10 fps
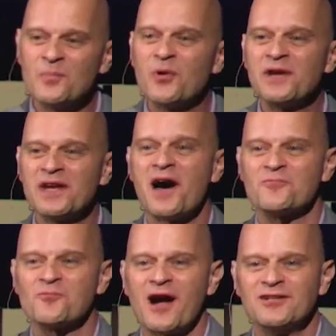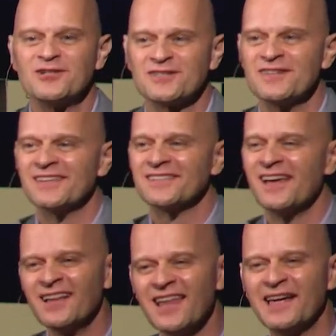putting on righteousness
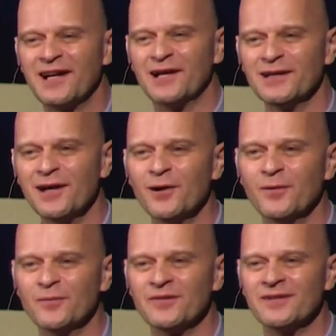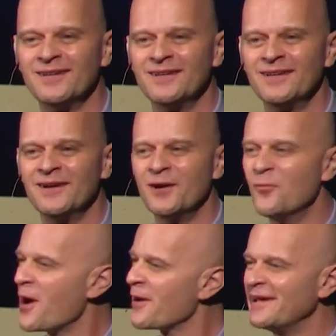like clothes,
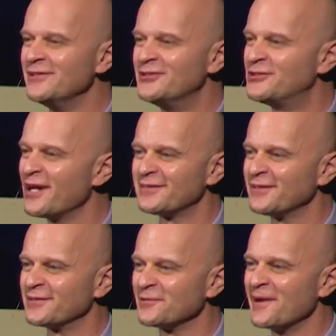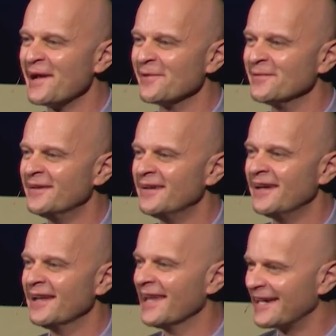wearing justice around
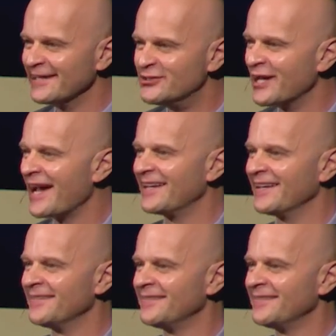like a jacket.